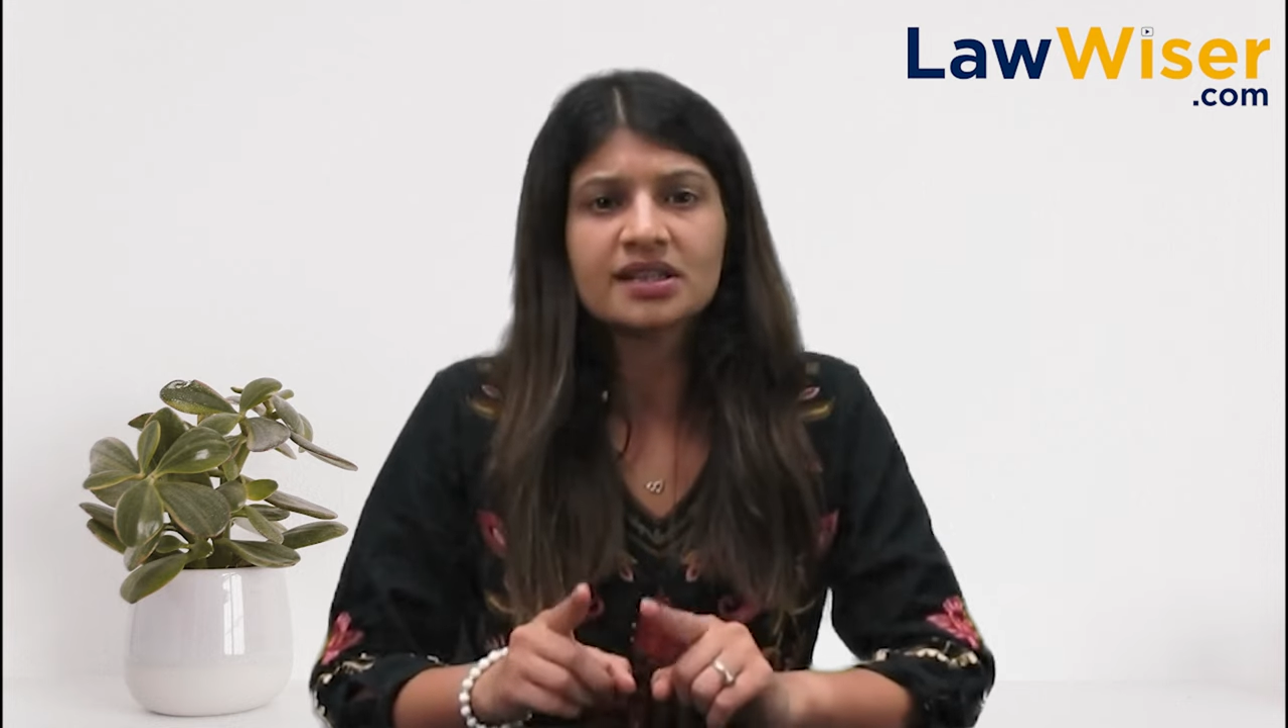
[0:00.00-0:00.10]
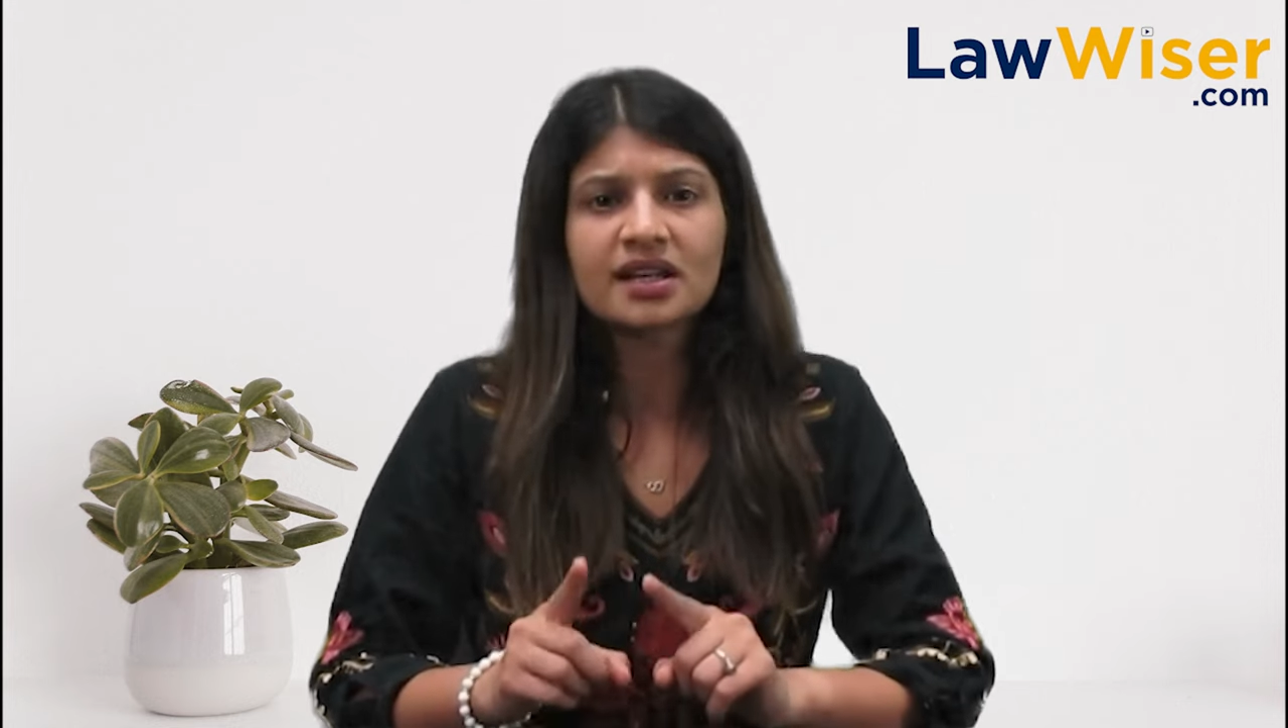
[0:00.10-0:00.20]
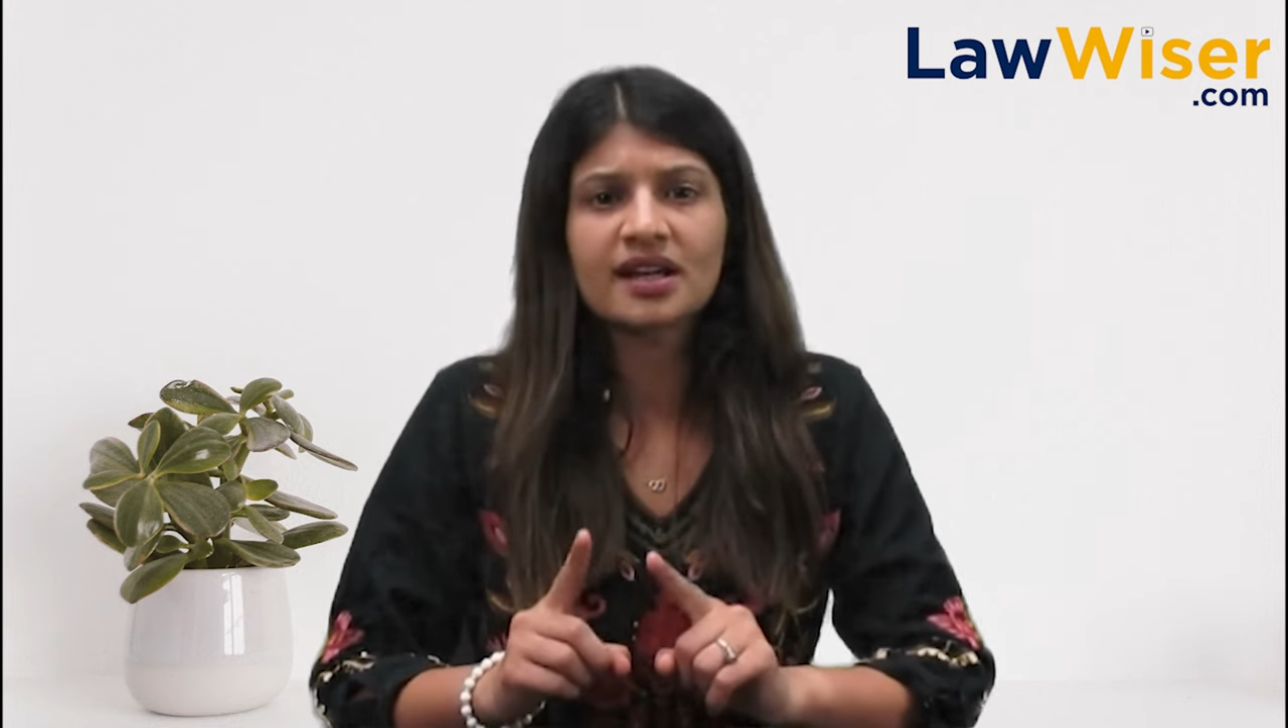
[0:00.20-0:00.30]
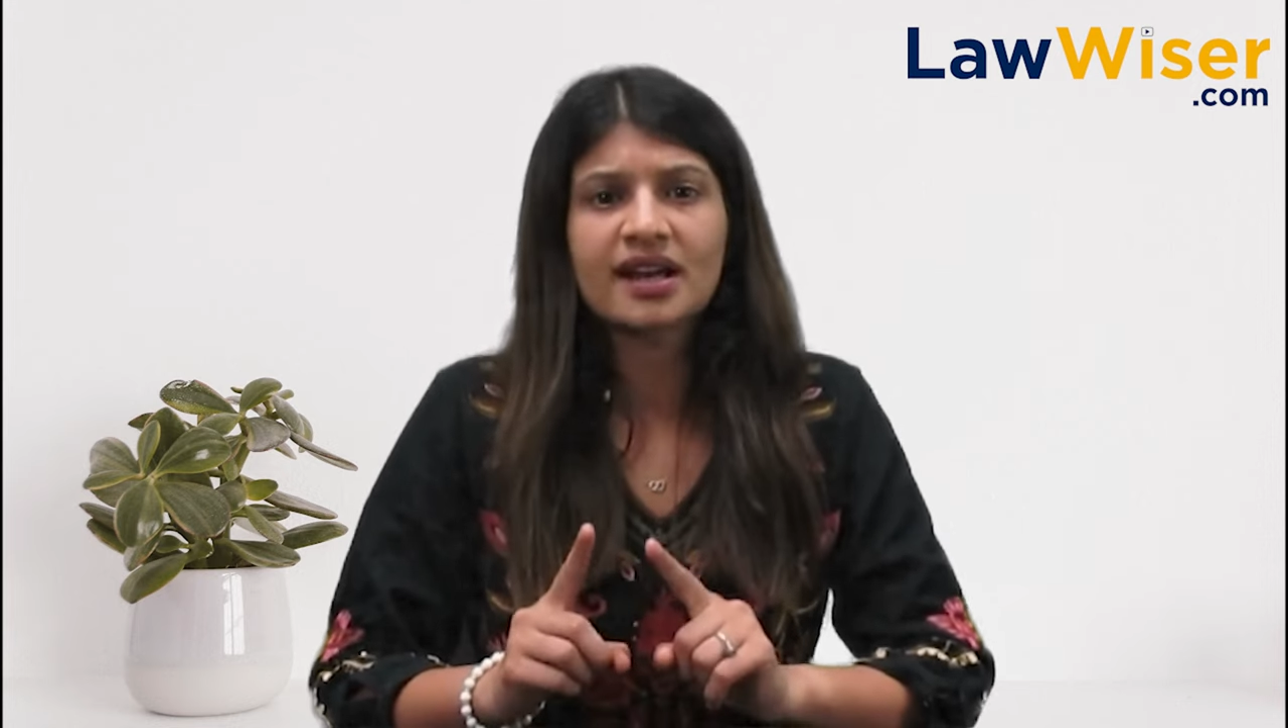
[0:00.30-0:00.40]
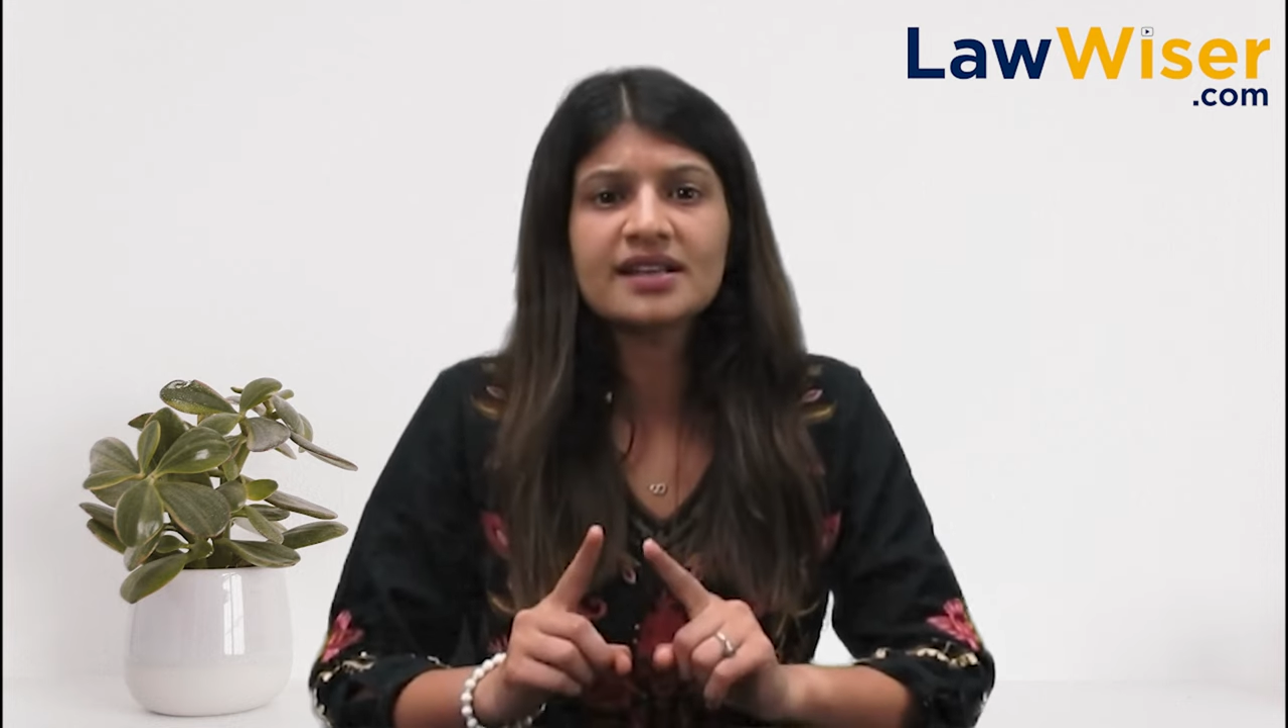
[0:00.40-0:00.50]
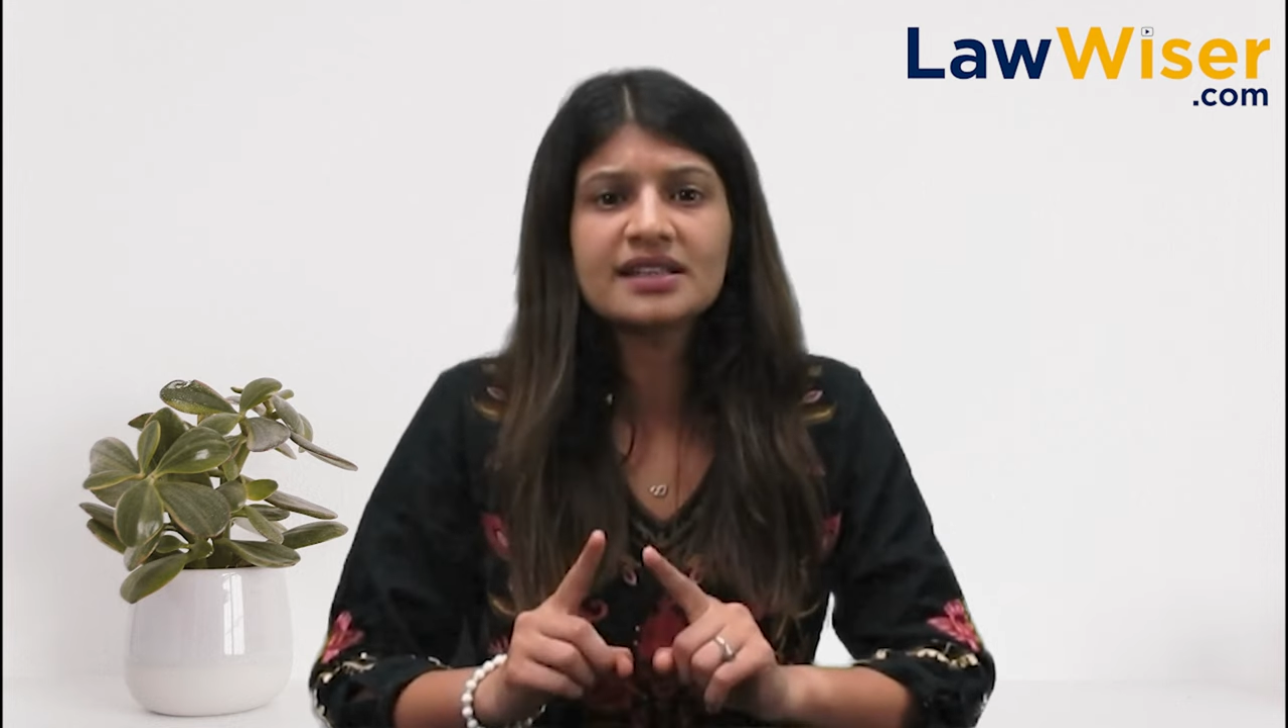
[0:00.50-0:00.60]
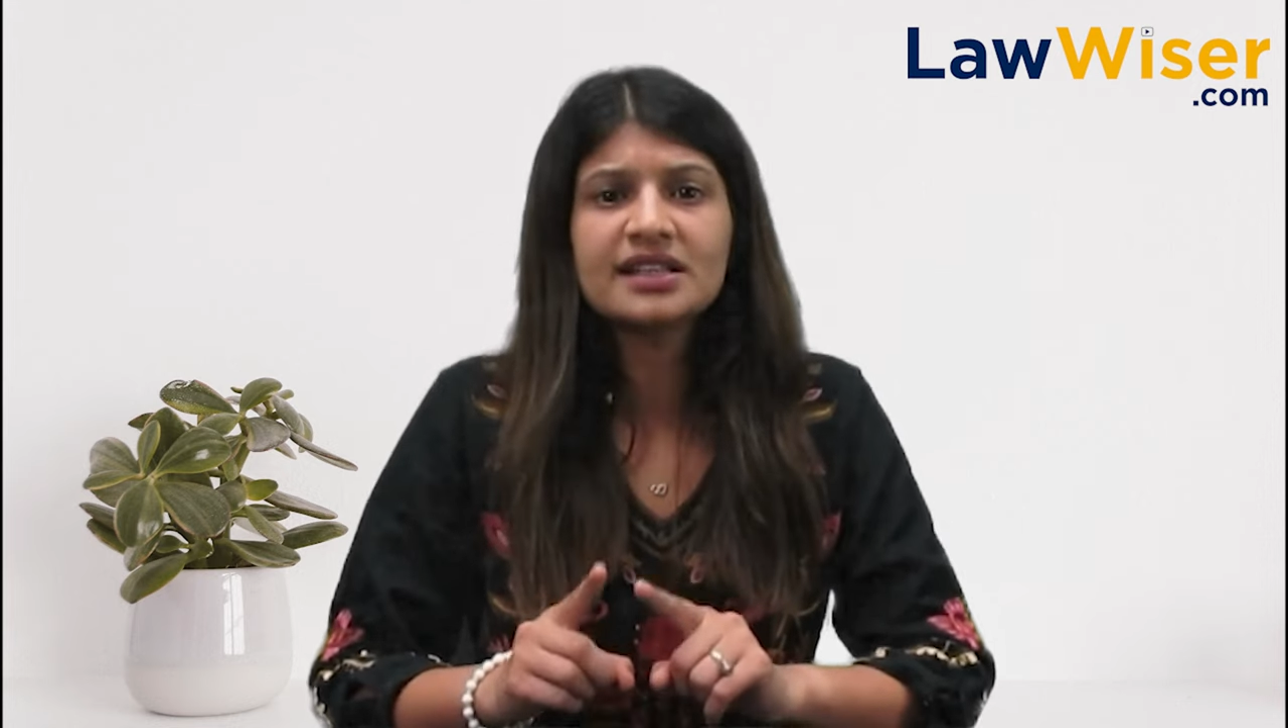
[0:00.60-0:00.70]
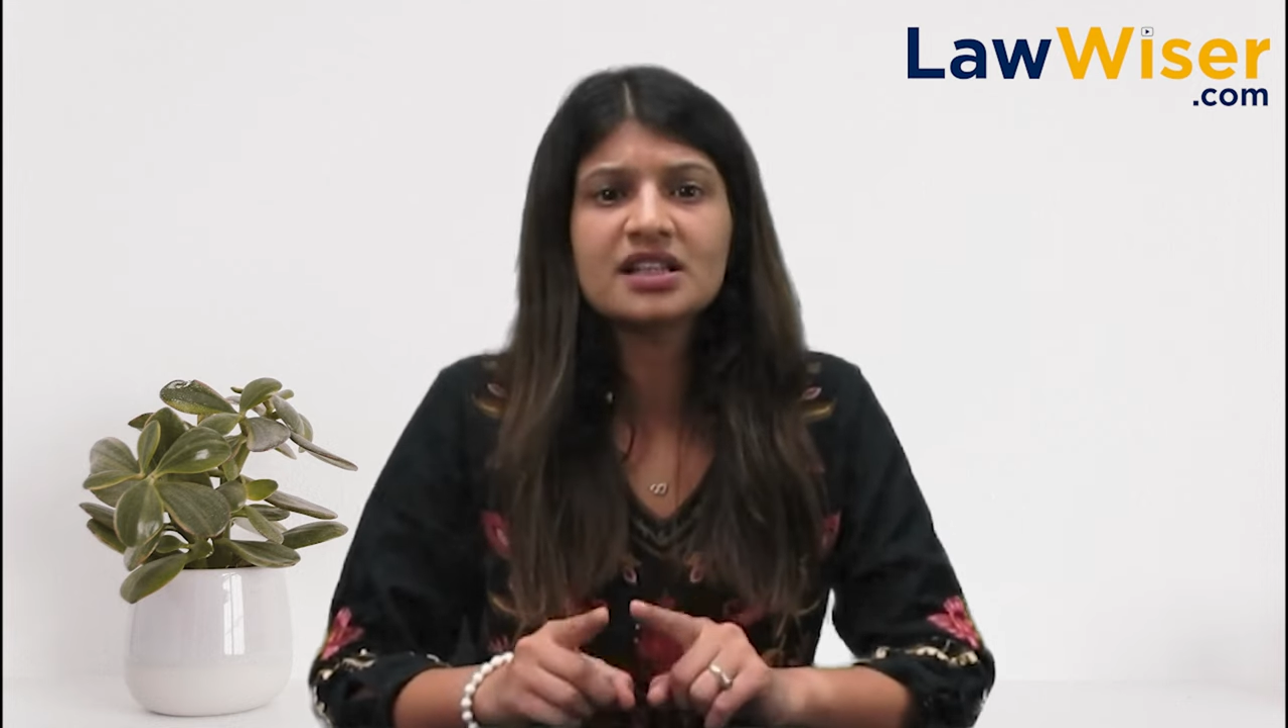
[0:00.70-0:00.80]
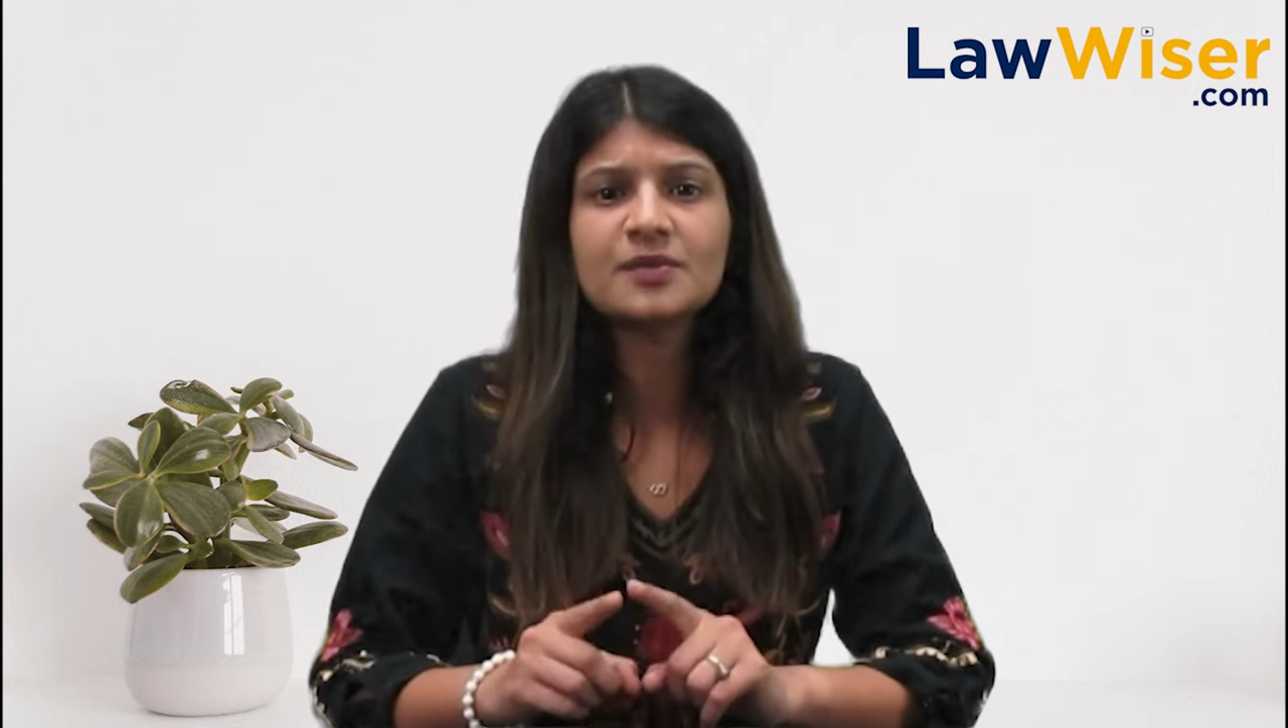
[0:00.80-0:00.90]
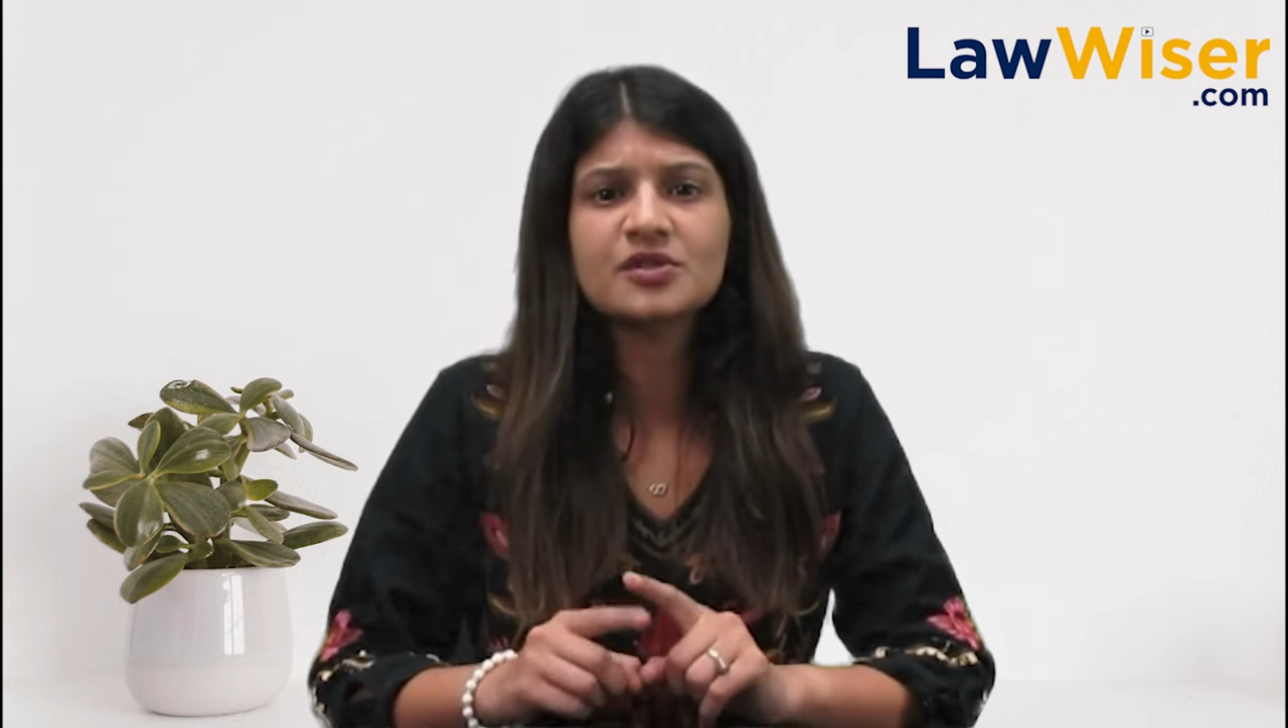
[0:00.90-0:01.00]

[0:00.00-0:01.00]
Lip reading: the current legal